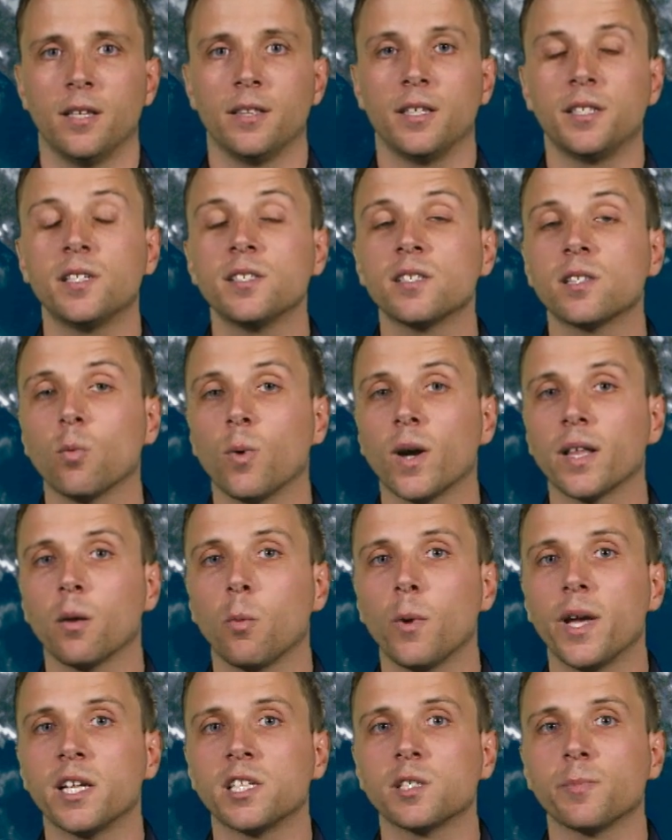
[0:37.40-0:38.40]
This is the one that
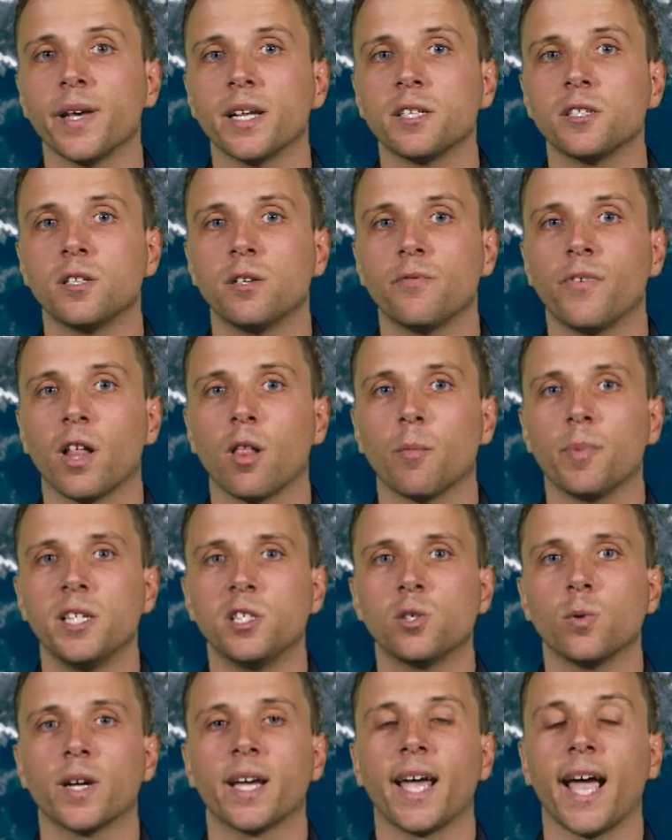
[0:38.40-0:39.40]
we expect to develop
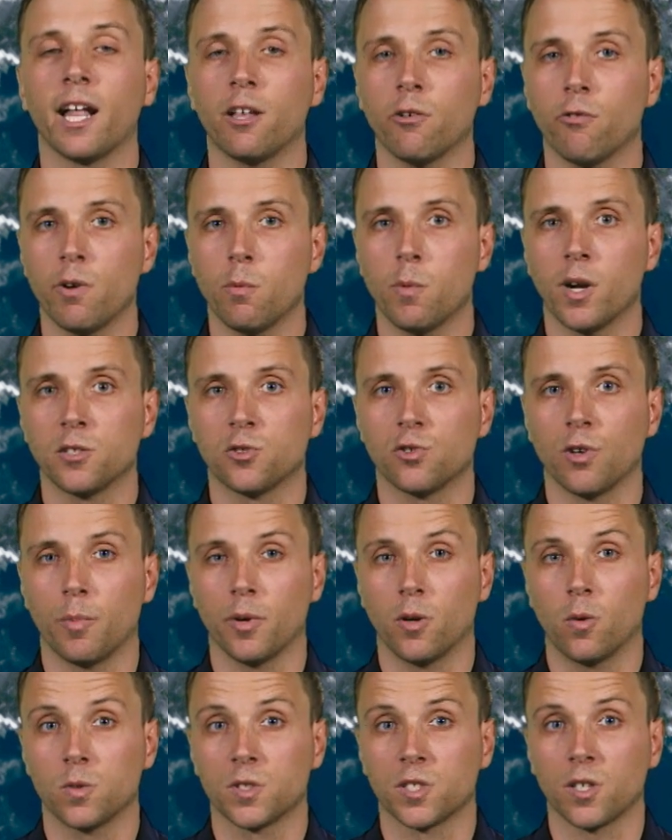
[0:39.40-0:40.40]
into a Category 1
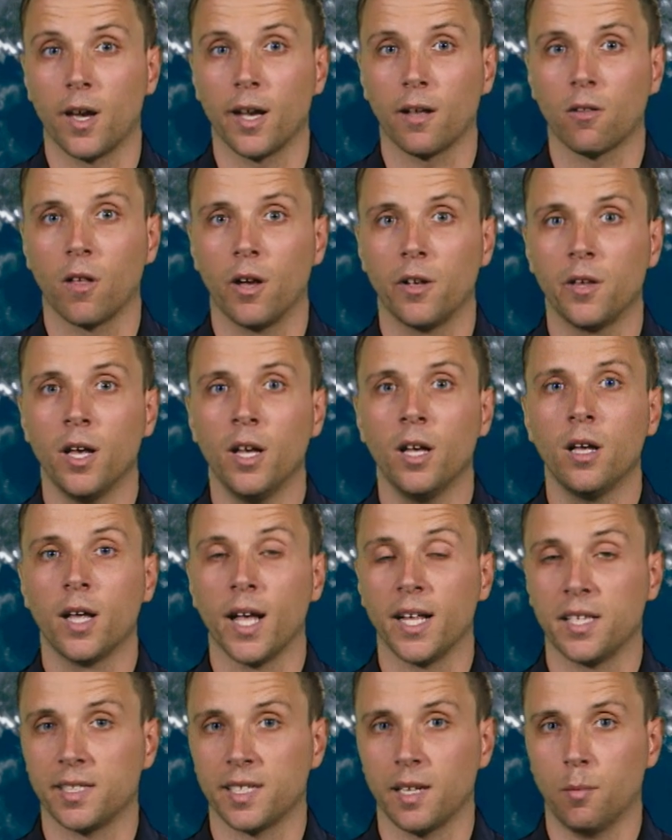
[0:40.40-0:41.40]
tropical cyclone
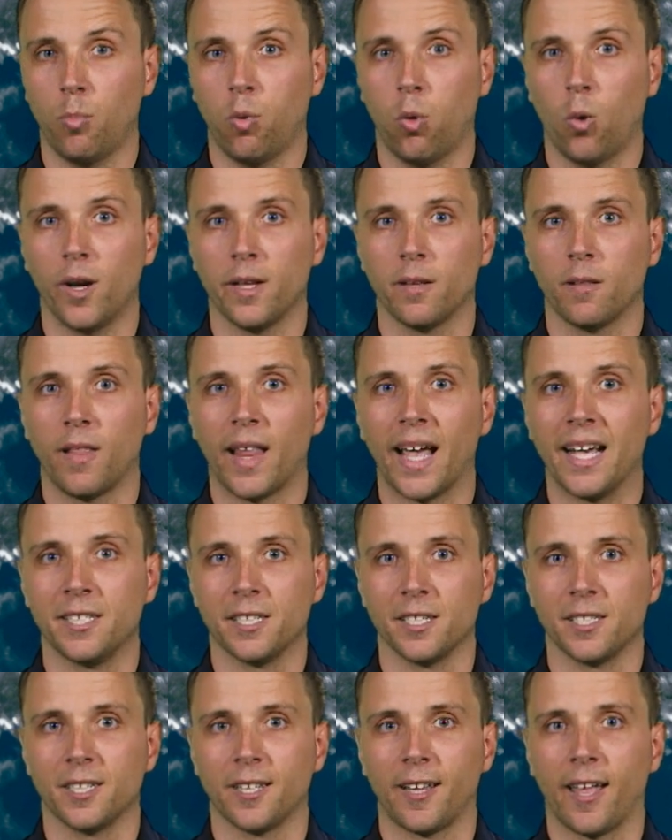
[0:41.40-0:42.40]
at some point
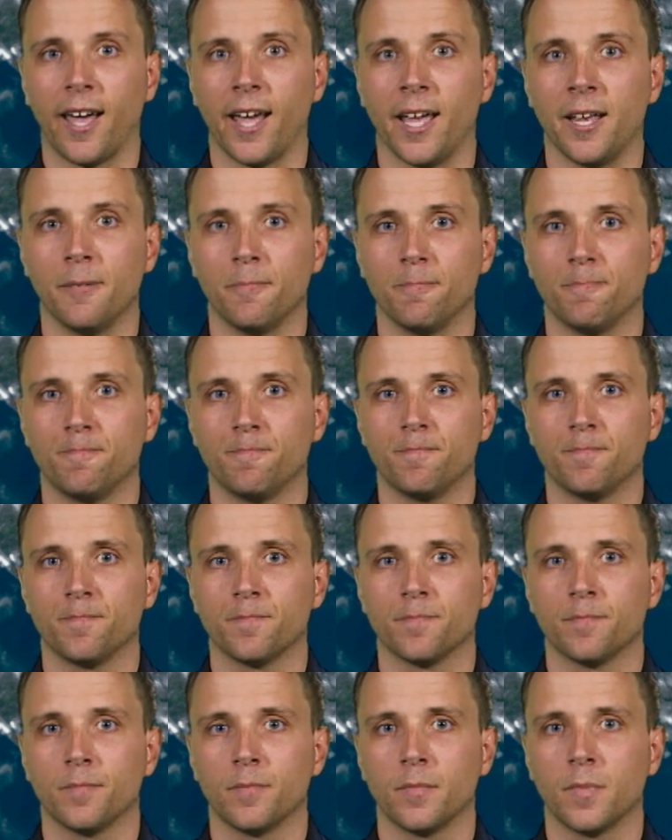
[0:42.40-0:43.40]
later today.
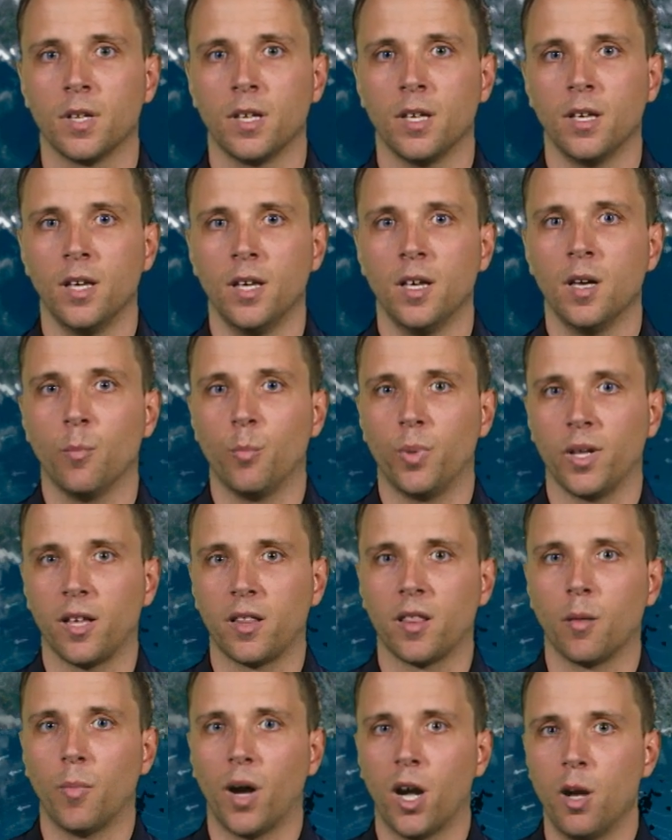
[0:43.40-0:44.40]
But
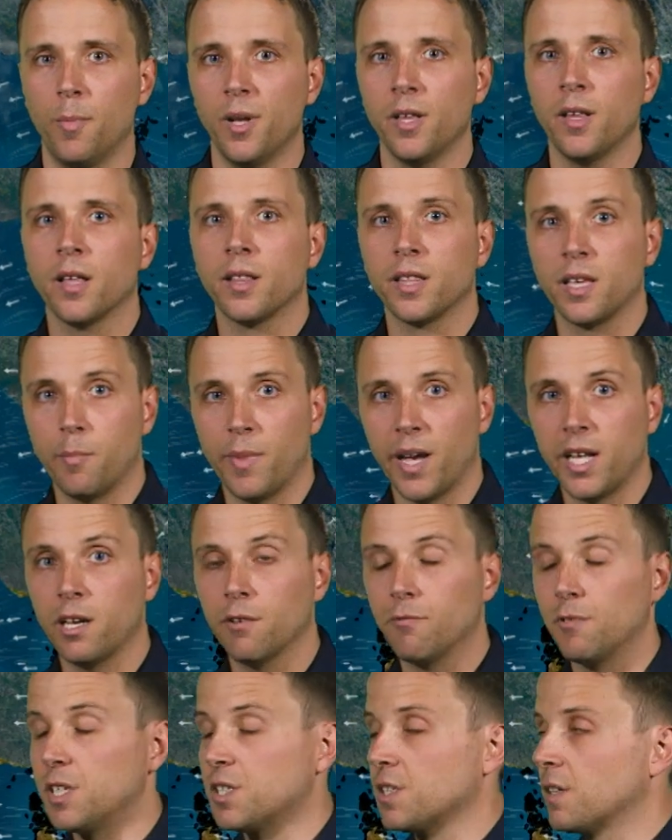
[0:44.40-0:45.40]
at the moment, the
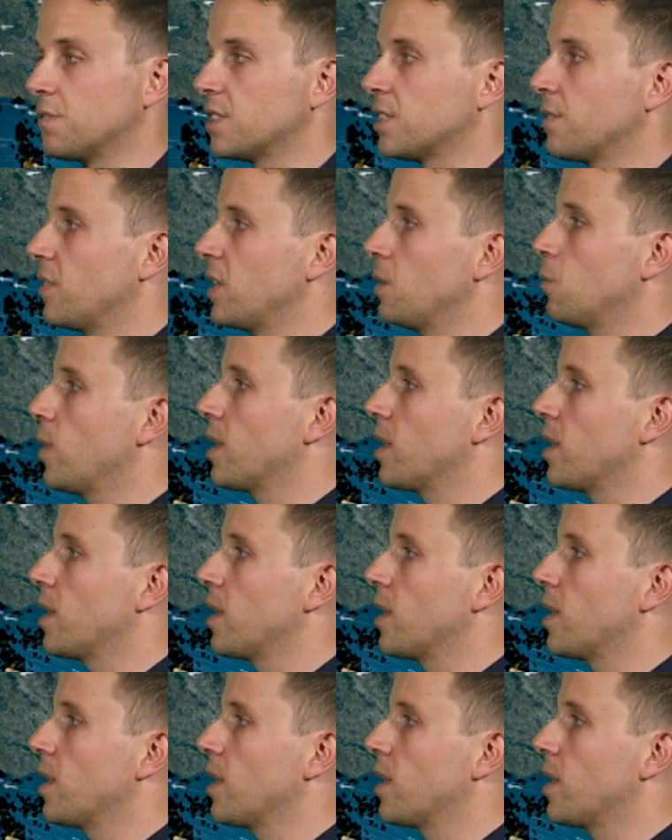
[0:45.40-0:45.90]
immediate risk of severe